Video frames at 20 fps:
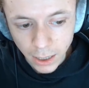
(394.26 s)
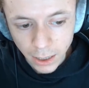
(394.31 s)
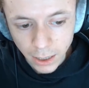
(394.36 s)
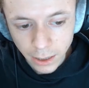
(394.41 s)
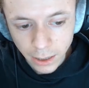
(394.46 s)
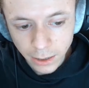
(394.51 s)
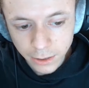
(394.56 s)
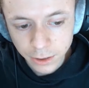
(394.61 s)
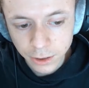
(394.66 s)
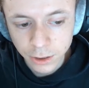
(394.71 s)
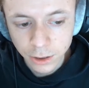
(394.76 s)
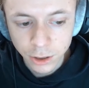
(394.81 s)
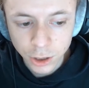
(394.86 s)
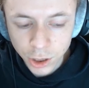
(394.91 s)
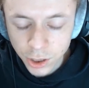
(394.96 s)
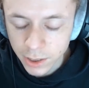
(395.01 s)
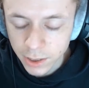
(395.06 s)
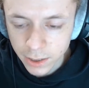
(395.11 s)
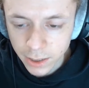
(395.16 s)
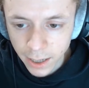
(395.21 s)
It's
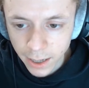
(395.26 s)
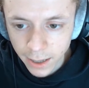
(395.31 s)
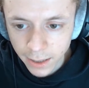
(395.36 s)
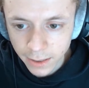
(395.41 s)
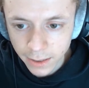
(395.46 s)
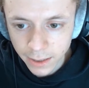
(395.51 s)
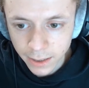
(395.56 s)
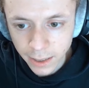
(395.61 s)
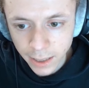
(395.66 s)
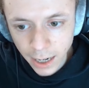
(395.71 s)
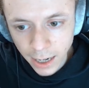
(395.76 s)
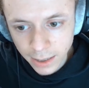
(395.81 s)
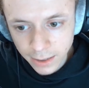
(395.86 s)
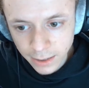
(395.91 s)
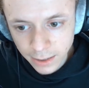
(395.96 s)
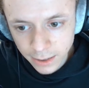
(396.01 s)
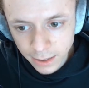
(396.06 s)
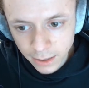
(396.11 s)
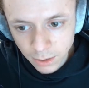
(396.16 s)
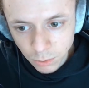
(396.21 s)
just that it has
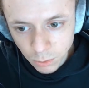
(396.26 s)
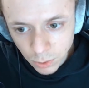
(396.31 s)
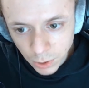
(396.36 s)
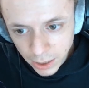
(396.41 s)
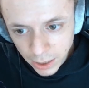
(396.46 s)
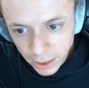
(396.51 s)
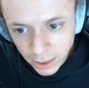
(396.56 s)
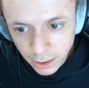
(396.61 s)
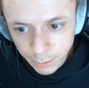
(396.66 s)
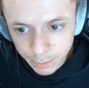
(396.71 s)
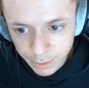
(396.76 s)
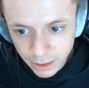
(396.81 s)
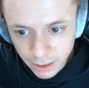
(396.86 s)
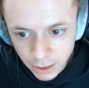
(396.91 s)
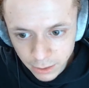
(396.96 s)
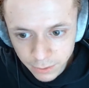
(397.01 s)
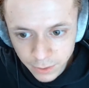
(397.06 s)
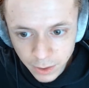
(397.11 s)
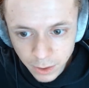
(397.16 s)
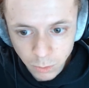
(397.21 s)
that really
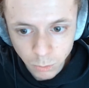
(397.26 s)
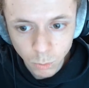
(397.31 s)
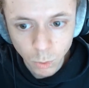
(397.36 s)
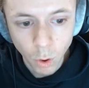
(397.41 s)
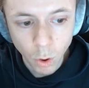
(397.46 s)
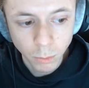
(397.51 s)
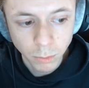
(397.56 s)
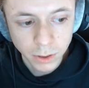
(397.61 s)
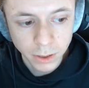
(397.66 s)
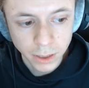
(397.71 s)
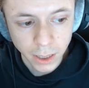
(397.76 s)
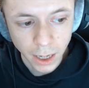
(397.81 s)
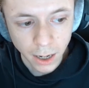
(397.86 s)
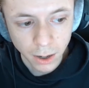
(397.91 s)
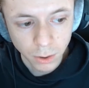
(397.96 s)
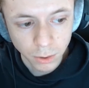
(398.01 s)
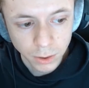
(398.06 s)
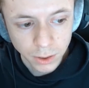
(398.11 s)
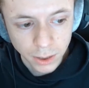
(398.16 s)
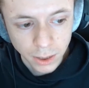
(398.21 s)
specific warm
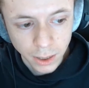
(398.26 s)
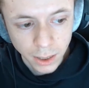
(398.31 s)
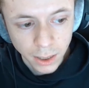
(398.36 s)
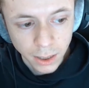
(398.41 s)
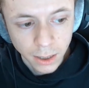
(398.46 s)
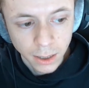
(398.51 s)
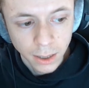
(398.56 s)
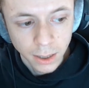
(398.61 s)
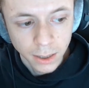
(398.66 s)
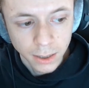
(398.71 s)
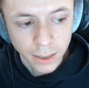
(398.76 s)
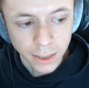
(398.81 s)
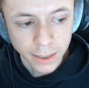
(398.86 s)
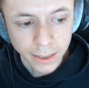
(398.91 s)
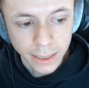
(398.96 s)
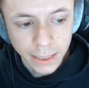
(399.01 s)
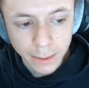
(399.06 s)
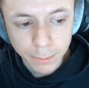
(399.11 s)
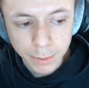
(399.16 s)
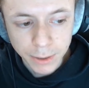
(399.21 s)
sound that
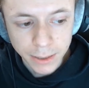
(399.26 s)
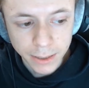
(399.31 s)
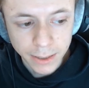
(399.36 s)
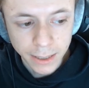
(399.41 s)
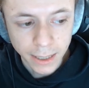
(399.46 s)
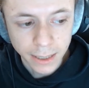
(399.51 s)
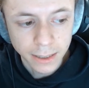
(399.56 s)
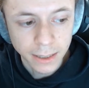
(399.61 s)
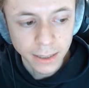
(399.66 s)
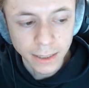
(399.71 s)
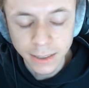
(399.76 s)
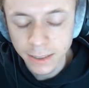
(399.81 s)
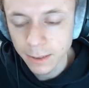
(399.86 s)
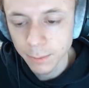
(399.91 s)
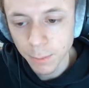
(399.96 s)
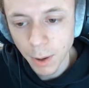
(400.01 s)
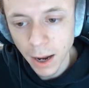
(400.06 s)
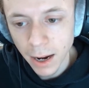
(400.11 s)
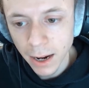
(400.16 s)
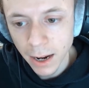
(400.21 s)
keeps it, at least in
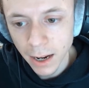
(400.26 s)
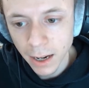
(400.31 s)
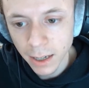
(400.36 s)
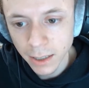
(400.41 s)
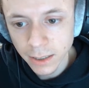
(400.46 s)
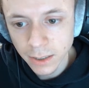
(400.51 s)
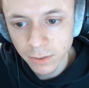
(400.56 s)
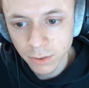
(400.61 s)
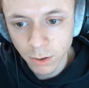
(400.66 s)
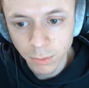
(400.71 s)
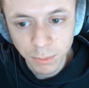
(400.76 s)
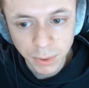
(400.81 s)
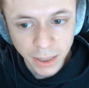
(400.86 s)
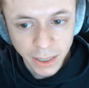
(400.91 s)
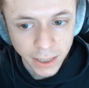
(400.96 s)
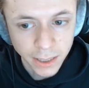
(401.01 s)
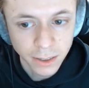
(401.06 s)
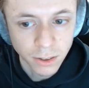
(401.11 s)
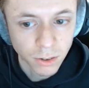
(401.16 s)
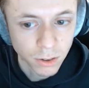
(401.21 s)
my eyes, from
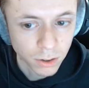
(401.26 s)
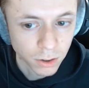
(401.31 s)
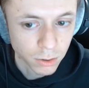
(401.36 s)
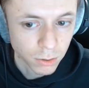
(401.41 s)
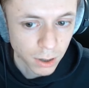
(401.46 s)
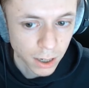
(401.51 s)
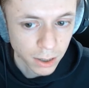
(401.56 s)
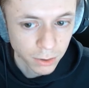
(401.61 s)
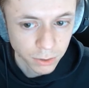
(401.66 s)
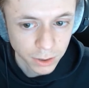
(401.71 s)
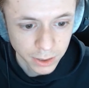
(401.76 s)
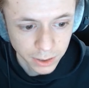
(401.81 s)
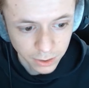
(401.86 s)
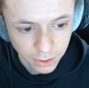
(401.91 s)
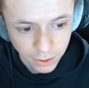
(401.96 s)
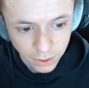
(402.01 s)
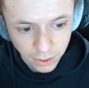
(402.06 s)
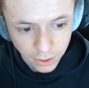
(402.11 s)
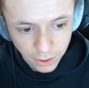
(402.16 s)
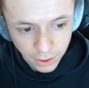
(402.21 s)
being an
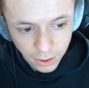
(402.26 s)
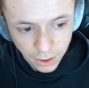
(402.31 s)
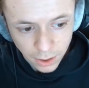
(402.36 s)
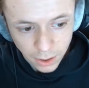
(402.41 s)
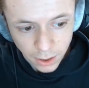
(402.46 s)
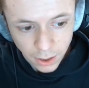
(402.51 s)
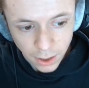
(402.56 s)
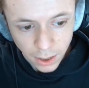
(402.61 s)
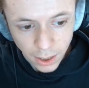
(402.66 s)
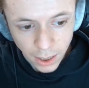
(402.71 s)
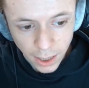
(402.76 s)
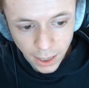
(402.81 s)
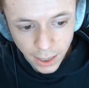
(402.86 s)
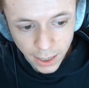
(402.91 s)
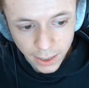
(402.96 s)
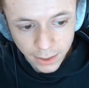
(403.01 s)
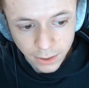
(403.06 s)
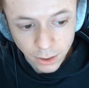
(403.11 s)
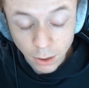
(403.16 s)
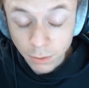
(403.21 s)
all-rounder.
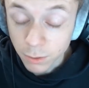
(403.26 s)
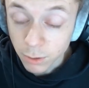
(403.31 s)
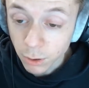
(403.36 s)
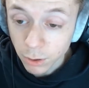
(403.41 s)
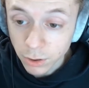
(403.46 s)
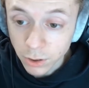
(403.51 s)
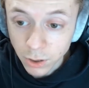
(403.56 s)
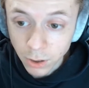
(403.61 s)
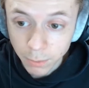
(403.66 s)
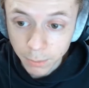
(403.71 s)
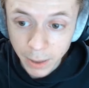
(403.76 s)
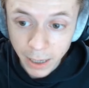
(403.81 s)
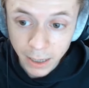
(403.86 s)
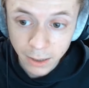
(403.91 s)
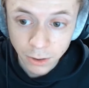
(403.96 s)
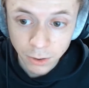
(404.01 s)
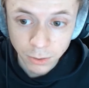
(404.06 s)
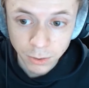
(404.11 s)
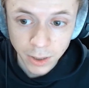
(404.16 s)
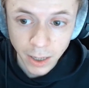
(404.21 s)
And of course, compared
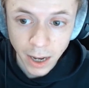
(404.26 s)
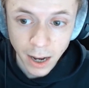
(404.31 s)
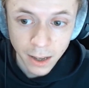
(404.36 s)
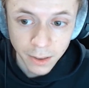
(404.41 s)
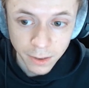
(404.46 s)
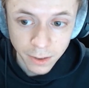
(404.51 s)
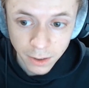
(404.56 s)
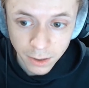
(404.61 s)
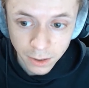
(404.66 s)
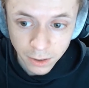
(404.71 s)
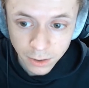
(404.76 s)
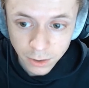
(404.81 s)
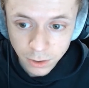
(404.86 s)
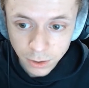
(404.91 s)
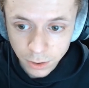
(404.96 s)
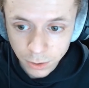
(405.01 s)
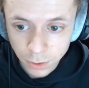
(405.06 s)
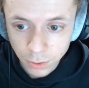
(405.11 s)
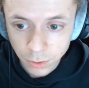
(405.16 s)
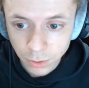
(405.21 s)
to the other
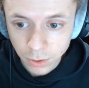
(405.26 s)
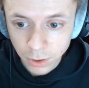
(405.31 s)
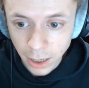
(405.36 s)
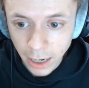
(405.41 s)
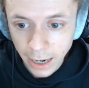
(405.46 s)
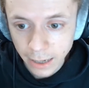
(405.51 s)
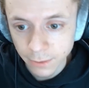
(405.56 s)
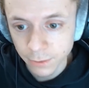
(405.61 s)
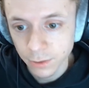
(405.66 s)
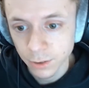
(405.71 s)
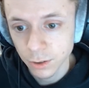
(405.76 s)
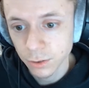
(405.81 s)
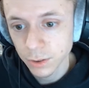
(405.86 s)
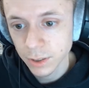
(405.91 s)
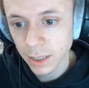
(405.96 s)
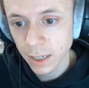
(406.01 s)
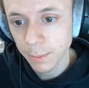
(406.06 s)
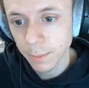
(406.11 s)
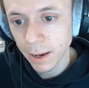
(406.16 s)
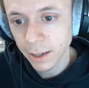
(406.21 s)
two headphones
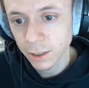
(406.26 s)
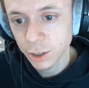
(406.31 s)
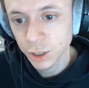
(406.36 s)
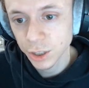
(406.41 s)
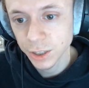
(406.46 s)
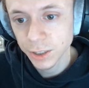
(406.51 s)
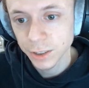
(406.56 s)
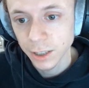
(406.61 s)
I mentioned,